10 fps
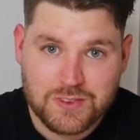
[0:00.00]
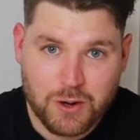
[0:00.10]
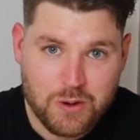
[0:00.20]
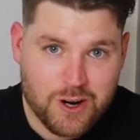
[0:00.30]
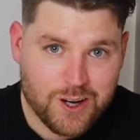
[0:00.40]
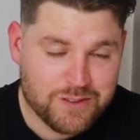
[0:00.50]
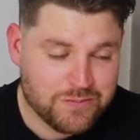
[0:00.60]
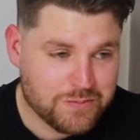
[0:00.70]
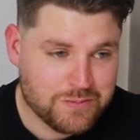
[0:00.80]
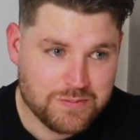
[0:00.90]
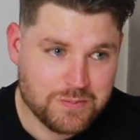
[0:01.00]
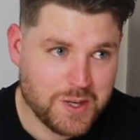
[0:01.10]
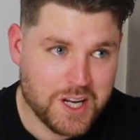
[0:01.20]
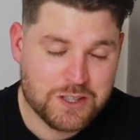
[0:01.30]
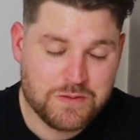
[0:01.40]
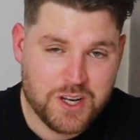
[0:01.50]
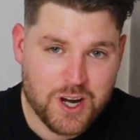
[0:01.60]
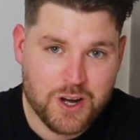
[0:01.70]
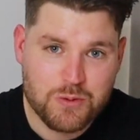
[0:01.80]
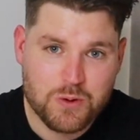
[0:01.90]
Don't worry, my next
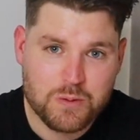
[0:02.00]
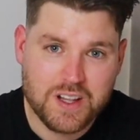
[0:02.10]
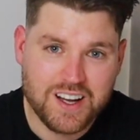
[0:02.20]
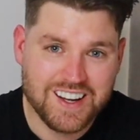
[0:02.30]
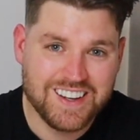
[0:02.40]
video will